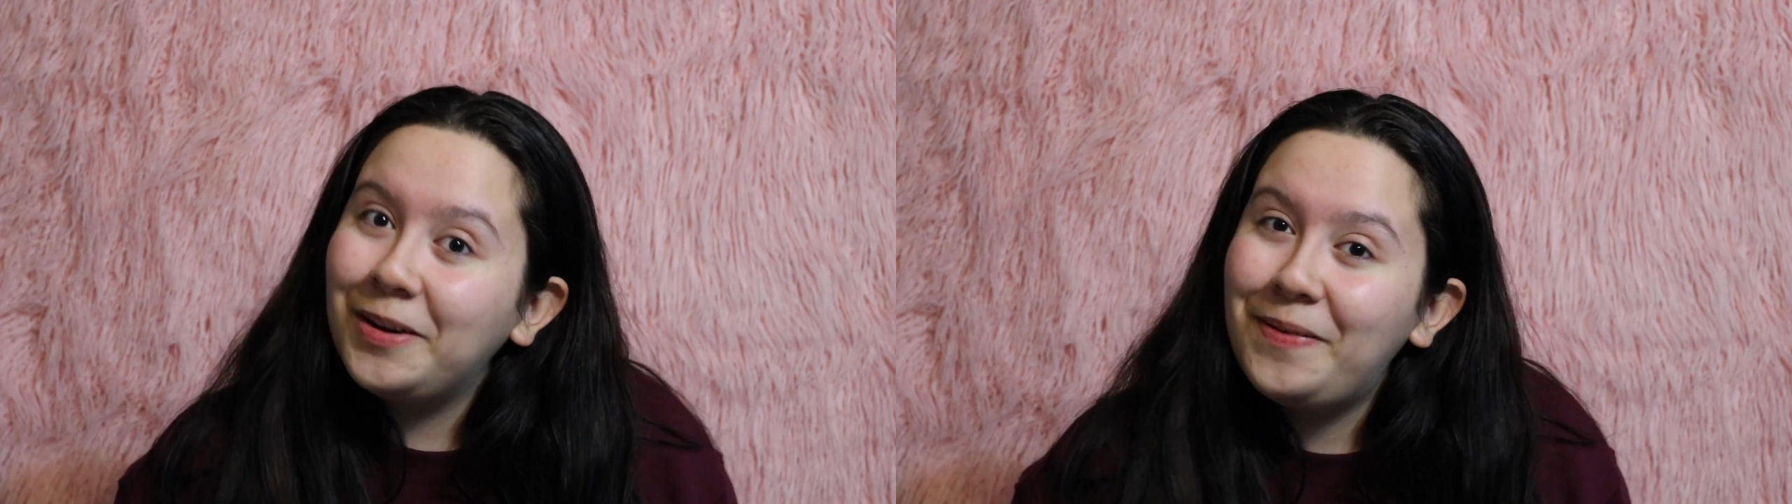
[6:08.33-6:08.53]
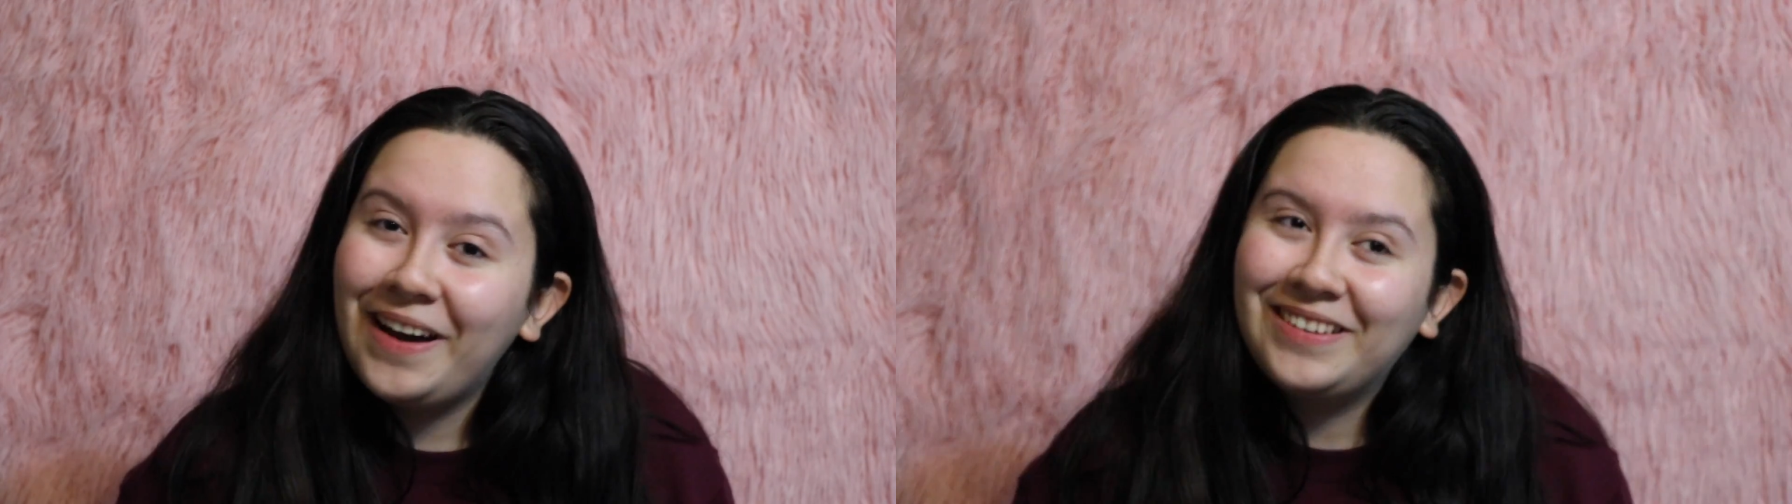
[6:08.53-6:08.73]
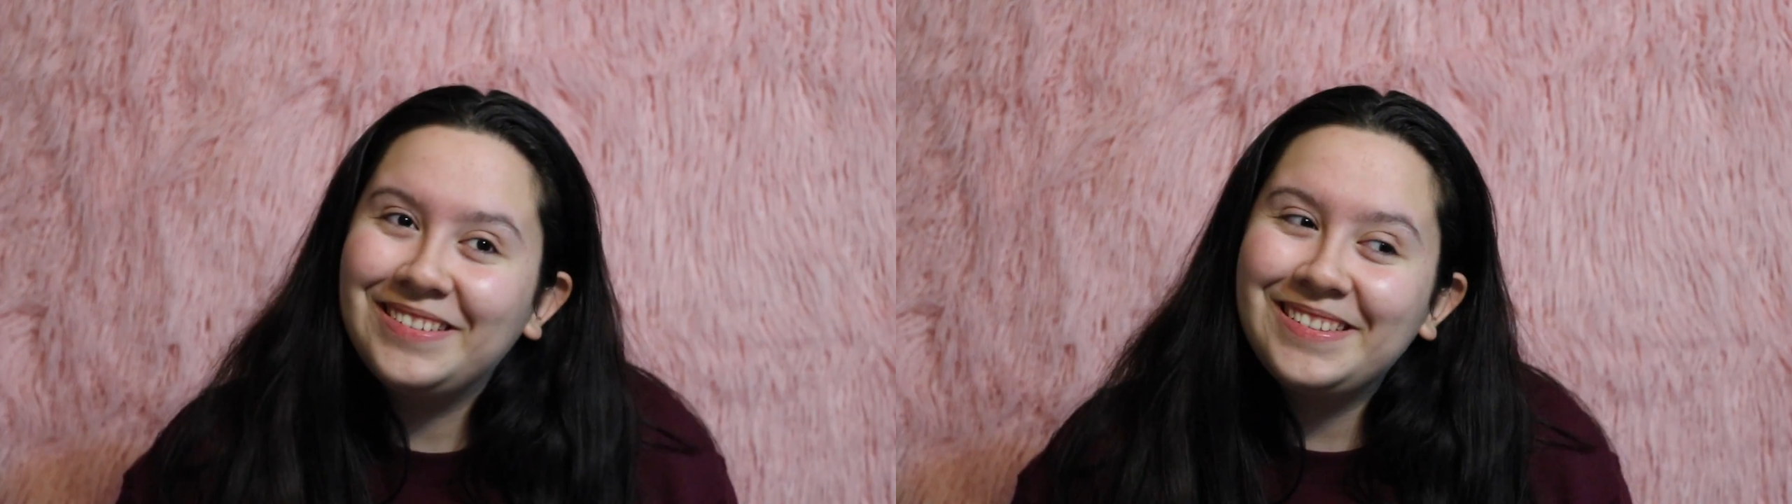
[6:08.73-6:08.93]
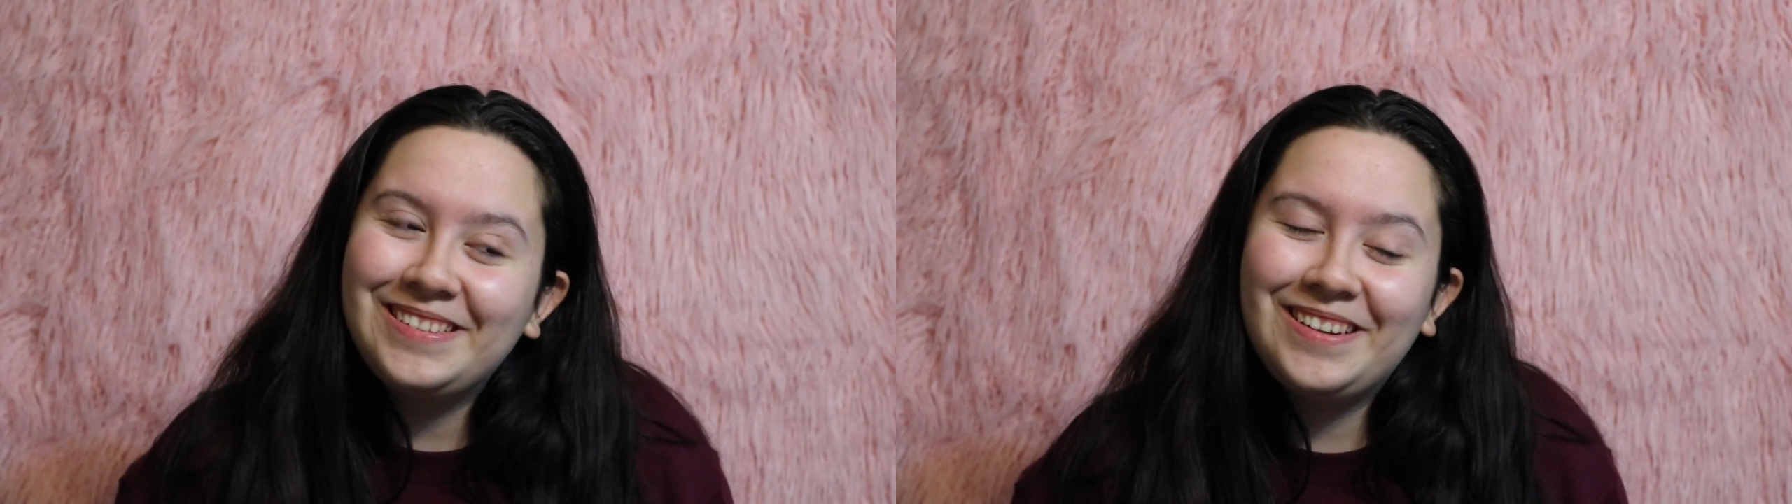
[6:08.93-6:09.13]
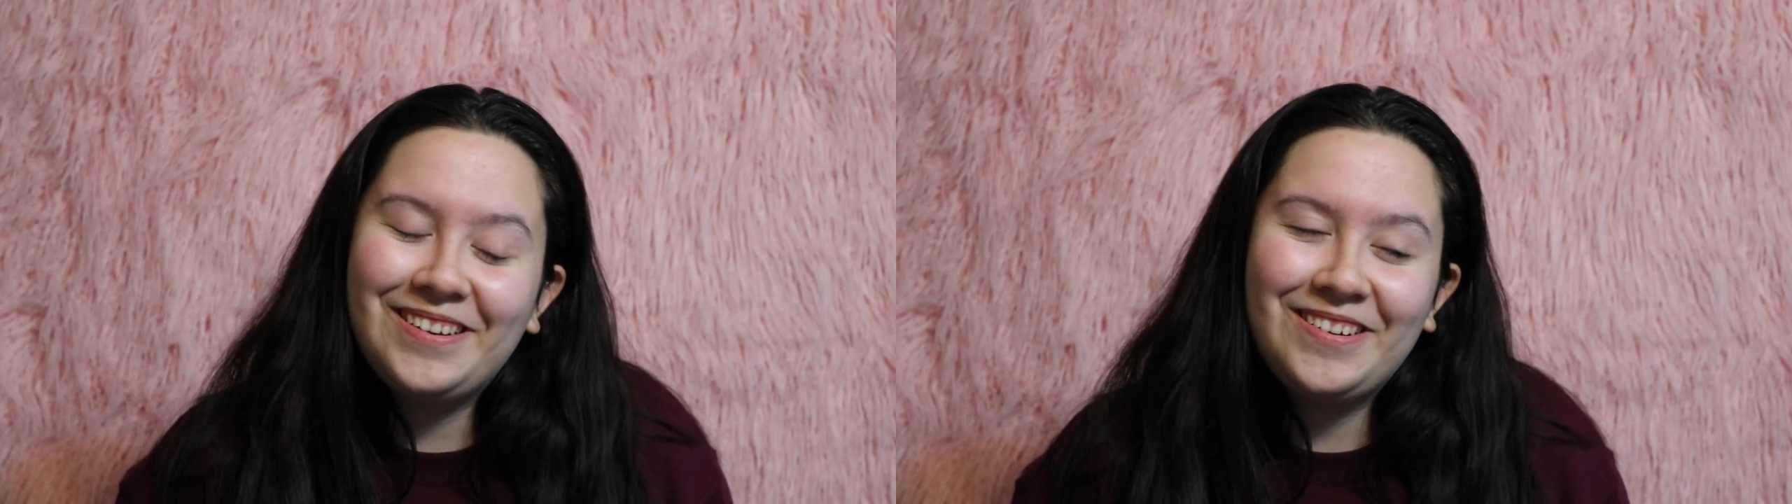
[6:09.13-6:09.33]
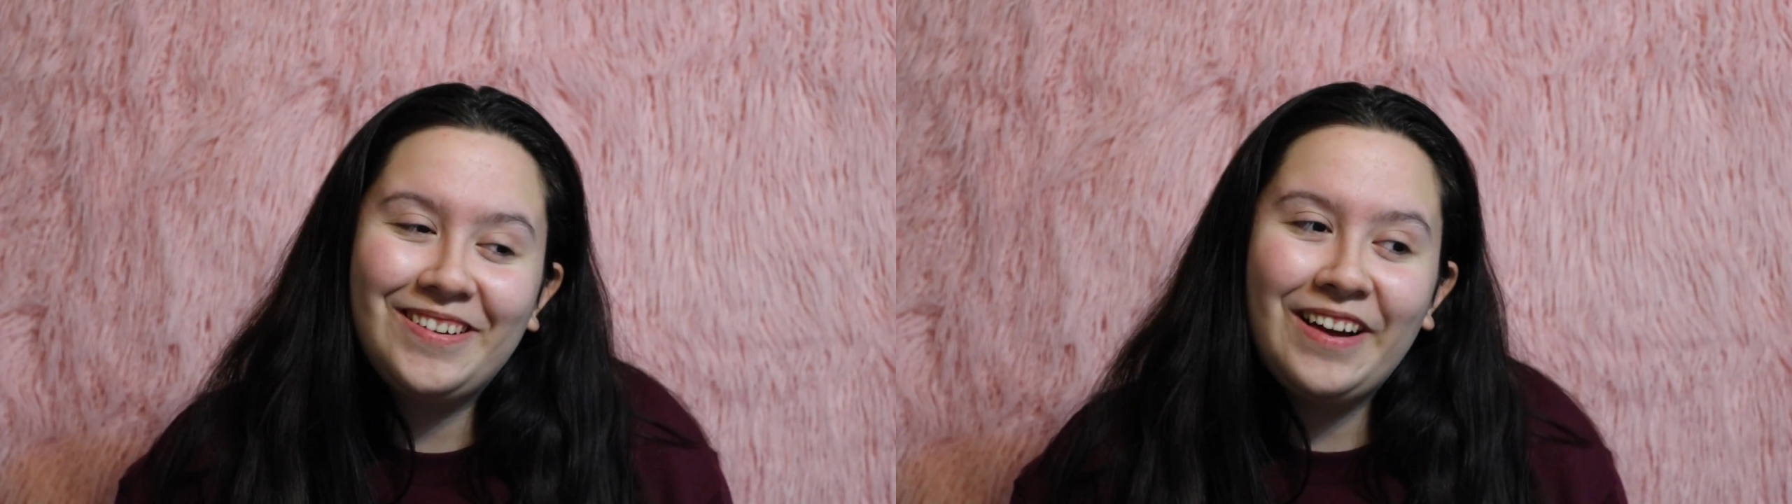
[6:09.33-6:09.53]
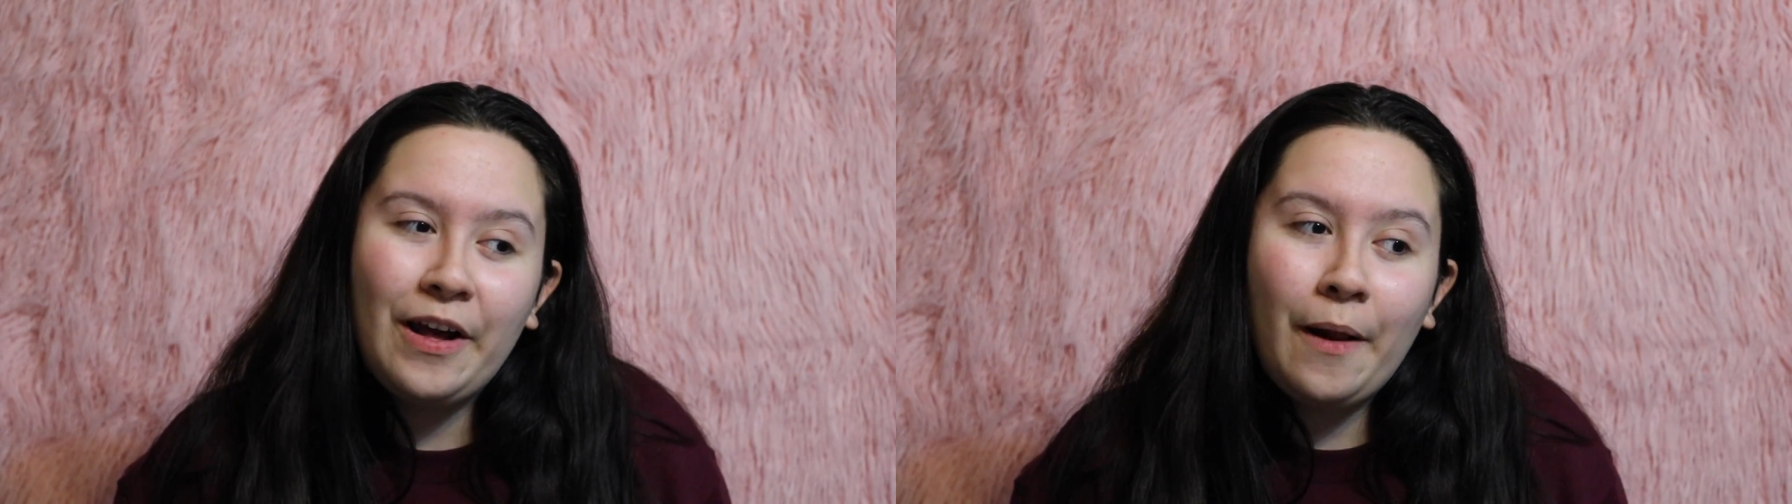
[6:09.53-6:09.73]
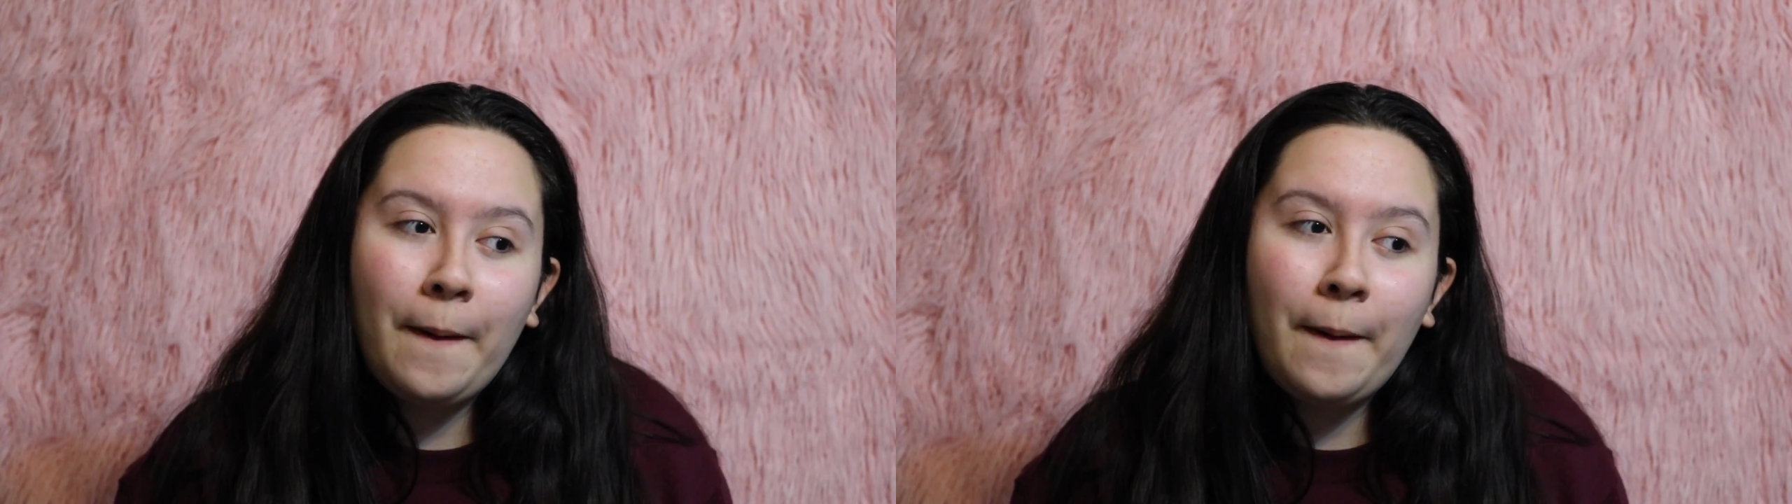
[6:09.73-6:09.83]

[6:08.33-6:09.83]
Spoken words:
about. So